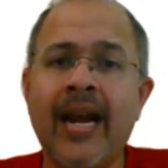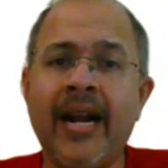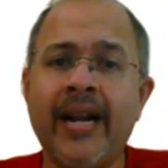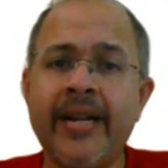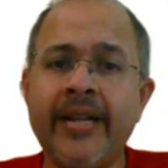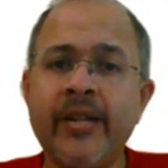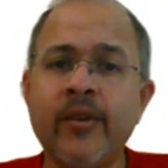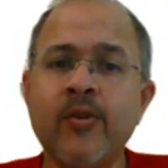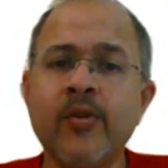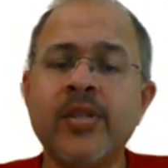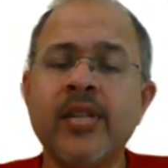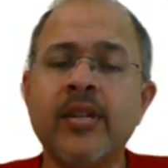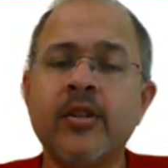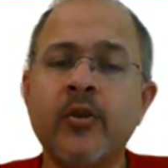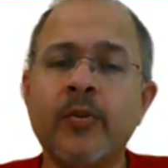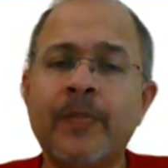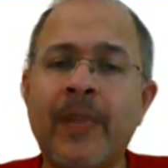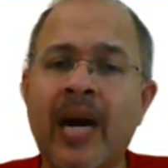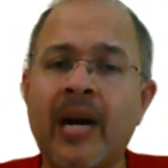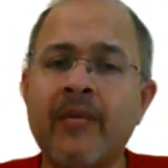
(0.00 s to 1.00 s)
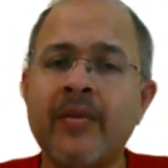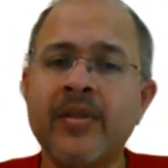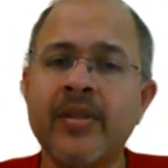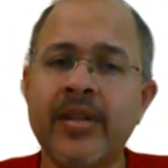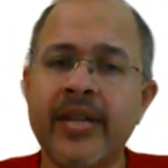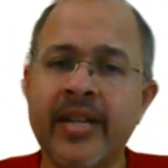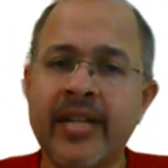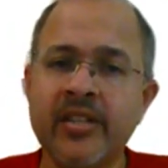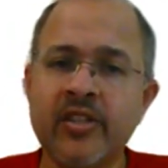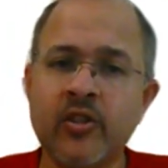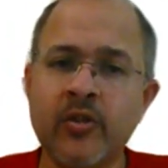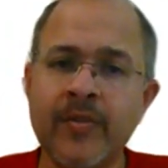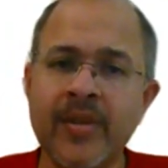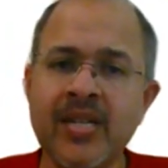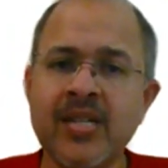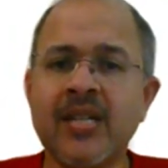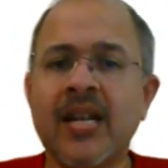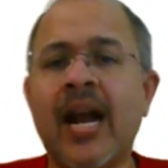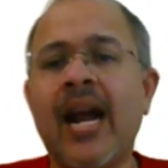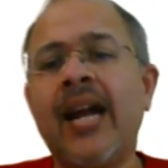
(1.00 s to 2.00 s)
and use it to power the
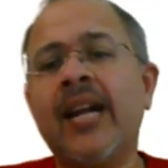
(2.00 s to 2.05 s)
instruments